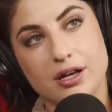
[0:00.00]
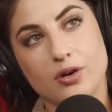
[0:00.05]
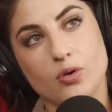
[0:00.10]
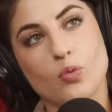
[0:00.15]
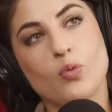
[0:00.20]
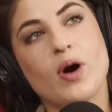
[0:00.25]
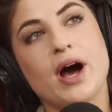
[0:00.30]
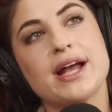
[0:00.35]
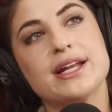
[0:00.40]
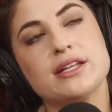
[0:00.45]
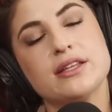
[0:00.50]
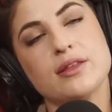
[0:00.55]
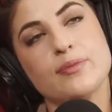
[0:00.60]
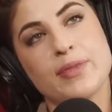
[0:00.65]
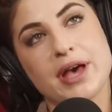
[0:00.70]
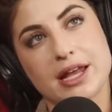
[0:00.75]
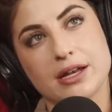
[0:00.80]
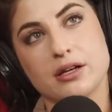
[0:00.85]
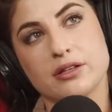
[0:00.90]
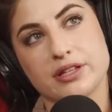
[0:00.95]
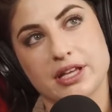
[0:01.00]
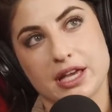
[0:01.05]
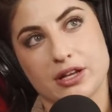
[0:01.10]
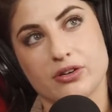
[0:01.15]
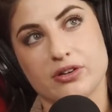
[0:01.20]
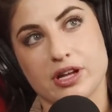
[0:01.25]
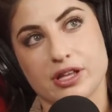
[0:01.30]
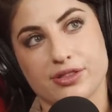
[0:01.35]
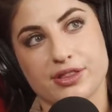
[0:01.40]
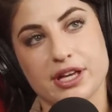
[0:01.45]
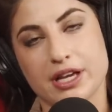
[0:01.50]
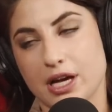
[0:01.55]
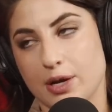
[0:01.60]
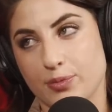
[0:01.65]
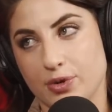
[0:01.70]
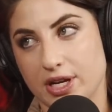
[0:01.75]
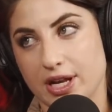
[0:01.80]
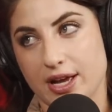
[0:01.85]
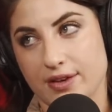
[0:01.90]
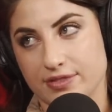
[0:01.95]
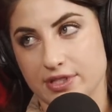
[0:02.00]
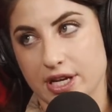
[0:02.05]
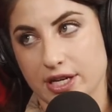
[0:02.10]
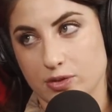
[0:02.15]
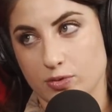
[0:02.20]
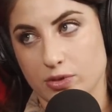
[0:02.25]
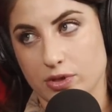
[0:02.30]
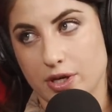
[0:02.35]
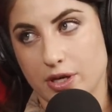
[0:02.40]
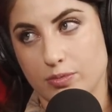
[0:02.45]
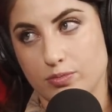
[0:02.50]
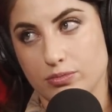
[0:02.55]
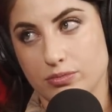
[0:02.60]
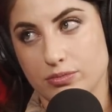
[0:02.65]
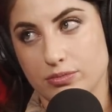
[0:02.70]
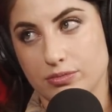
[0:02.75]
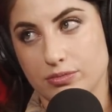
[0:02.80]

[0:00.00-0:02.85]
Why do the men on the internet think I'm going to have sex with them?